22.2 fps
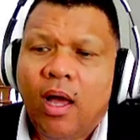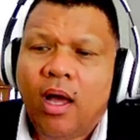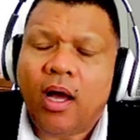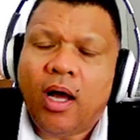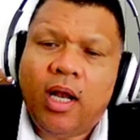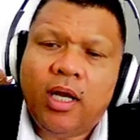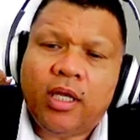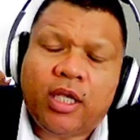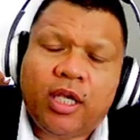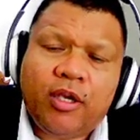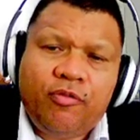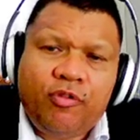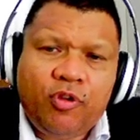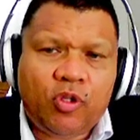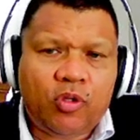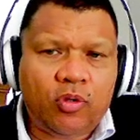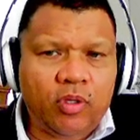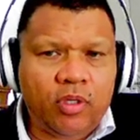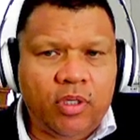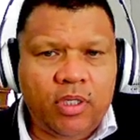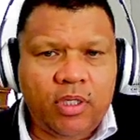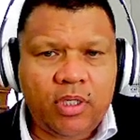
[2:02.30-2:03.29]
I'll give it
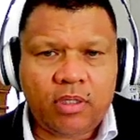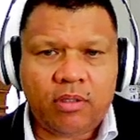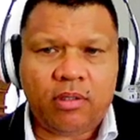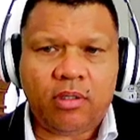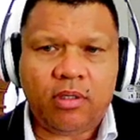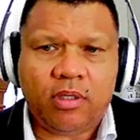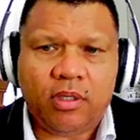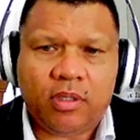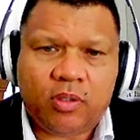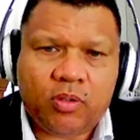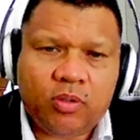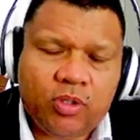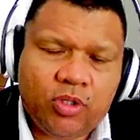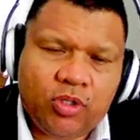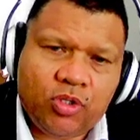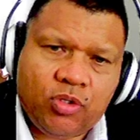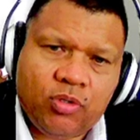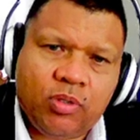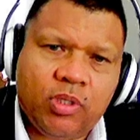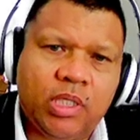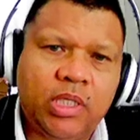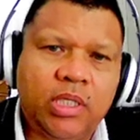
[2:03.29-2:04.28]
to the
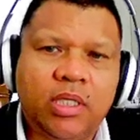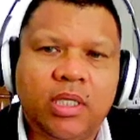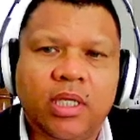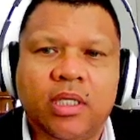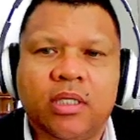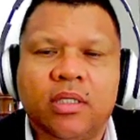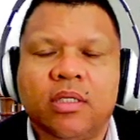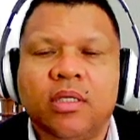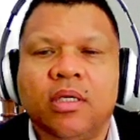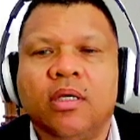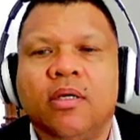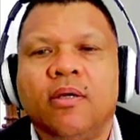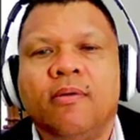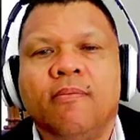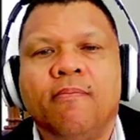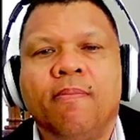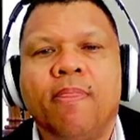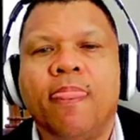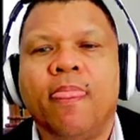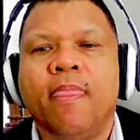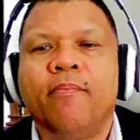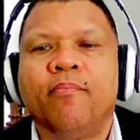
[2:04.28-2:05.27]
student that
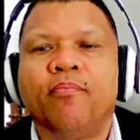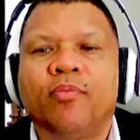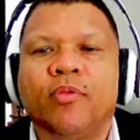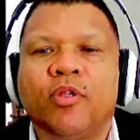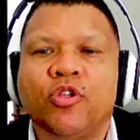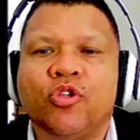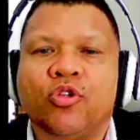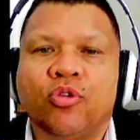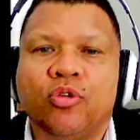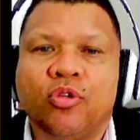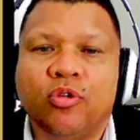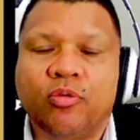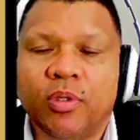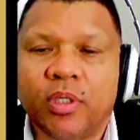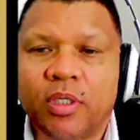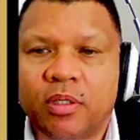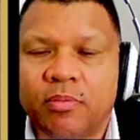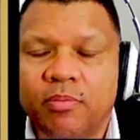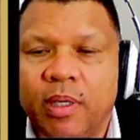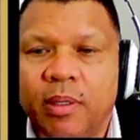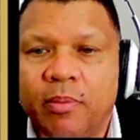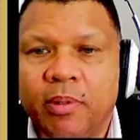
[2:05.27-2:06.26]
student was
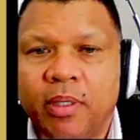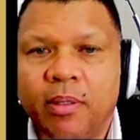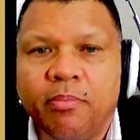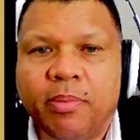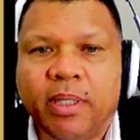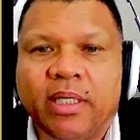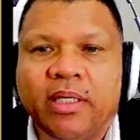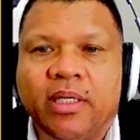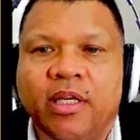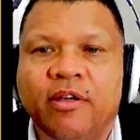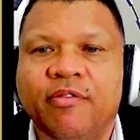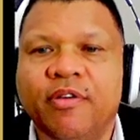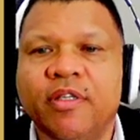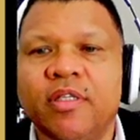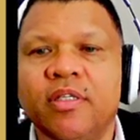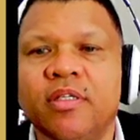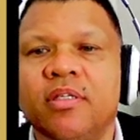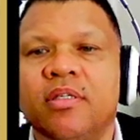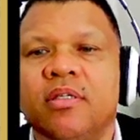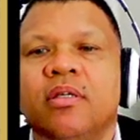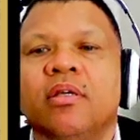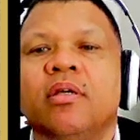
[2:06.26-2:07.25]
maybe a bit
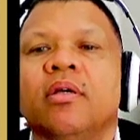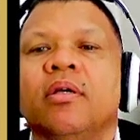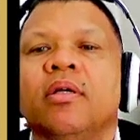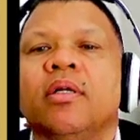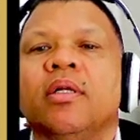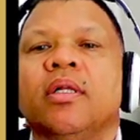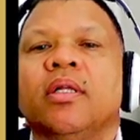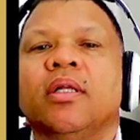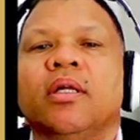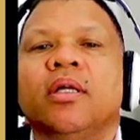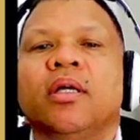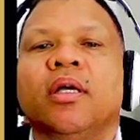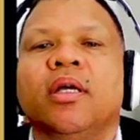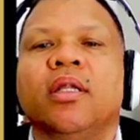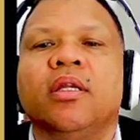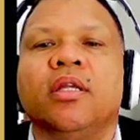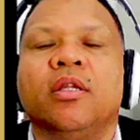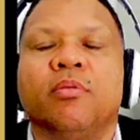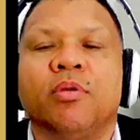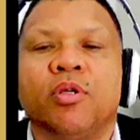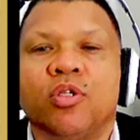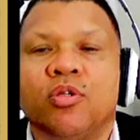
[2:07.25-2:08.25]
nervous, and
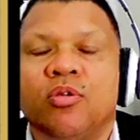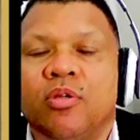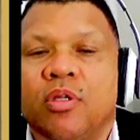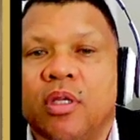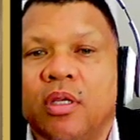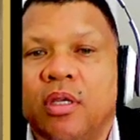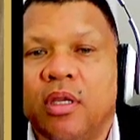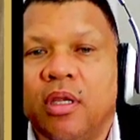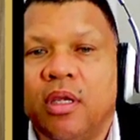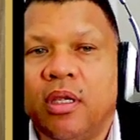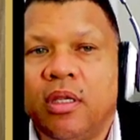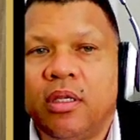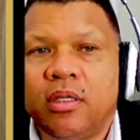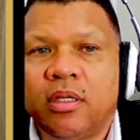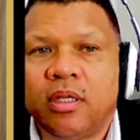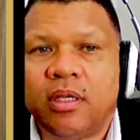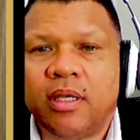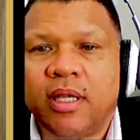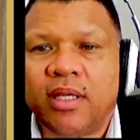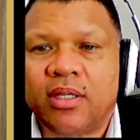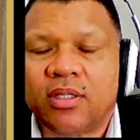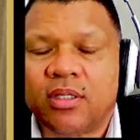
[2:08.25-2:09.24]
it was in the
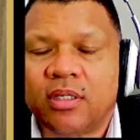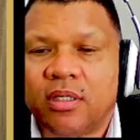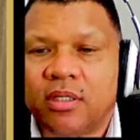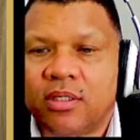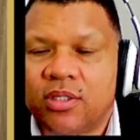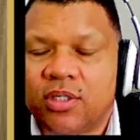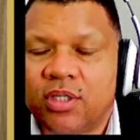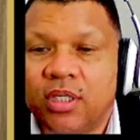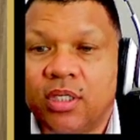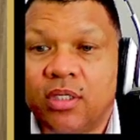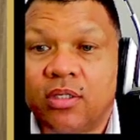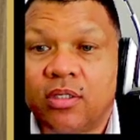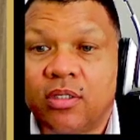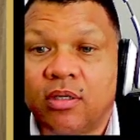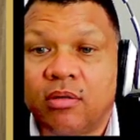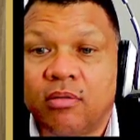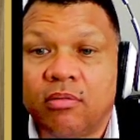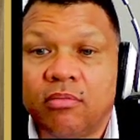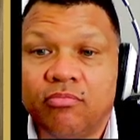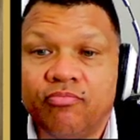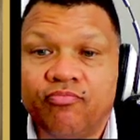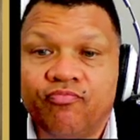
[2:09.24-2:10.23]
international scene. So
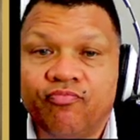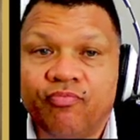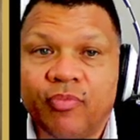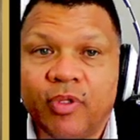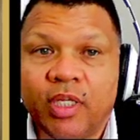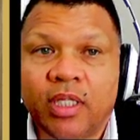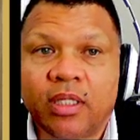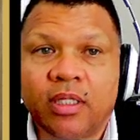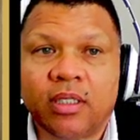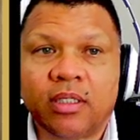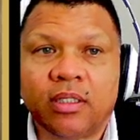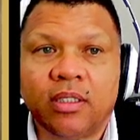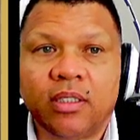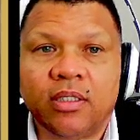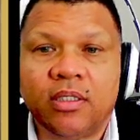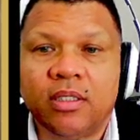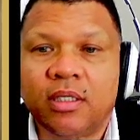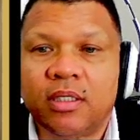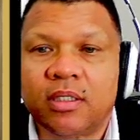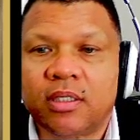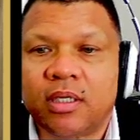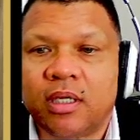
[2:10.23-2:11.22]
these
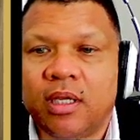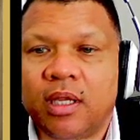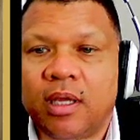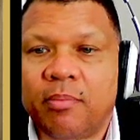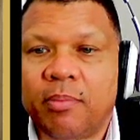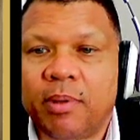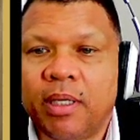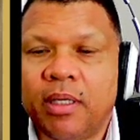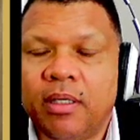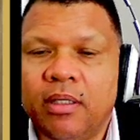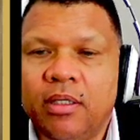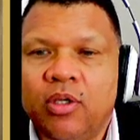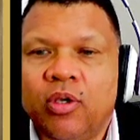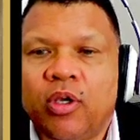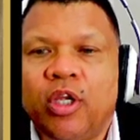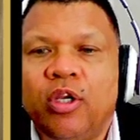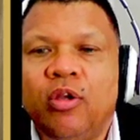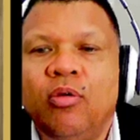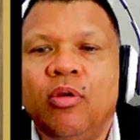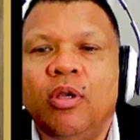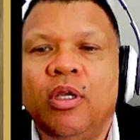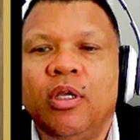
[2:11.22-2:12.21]
things can happen, and you
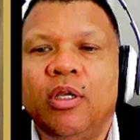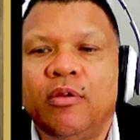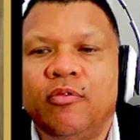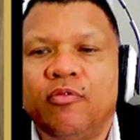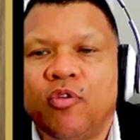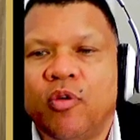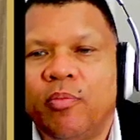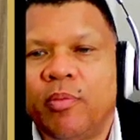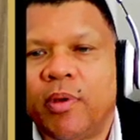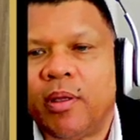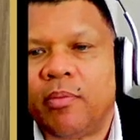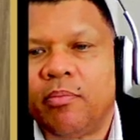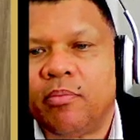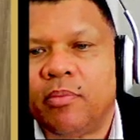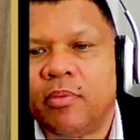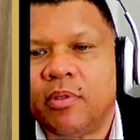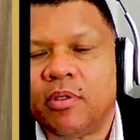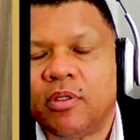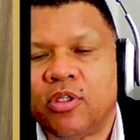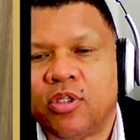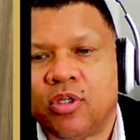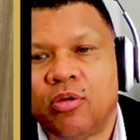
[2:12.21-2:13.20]
can only learn from them.
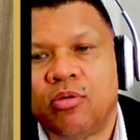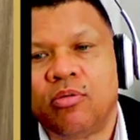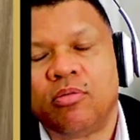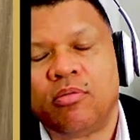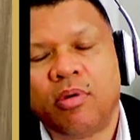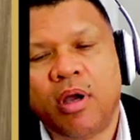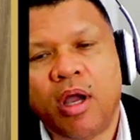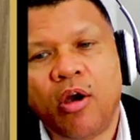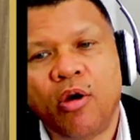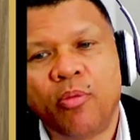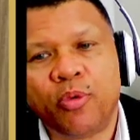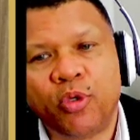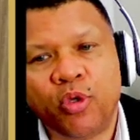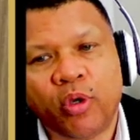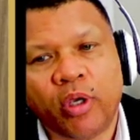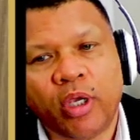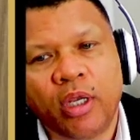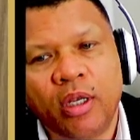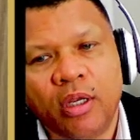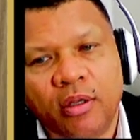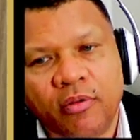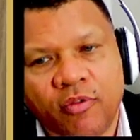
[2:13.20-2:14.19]
So I hope you
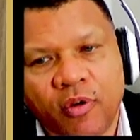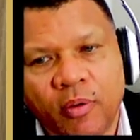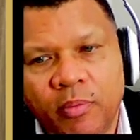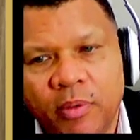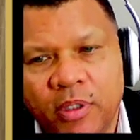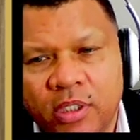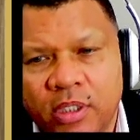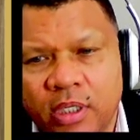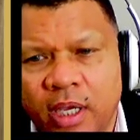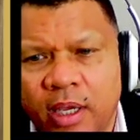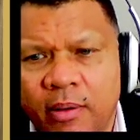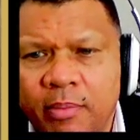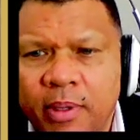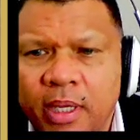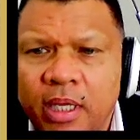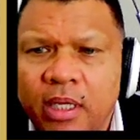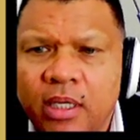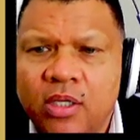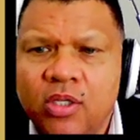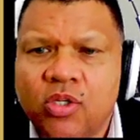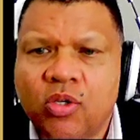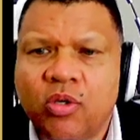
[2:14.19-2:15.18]
can learn from this game.
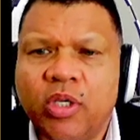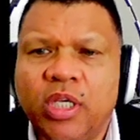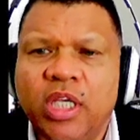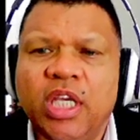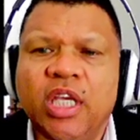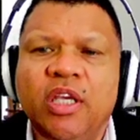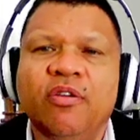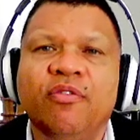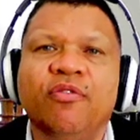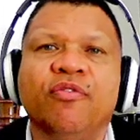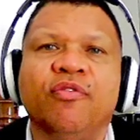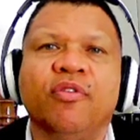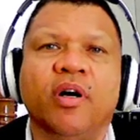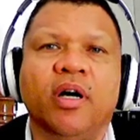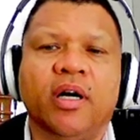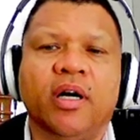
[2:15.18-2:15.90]
So e5,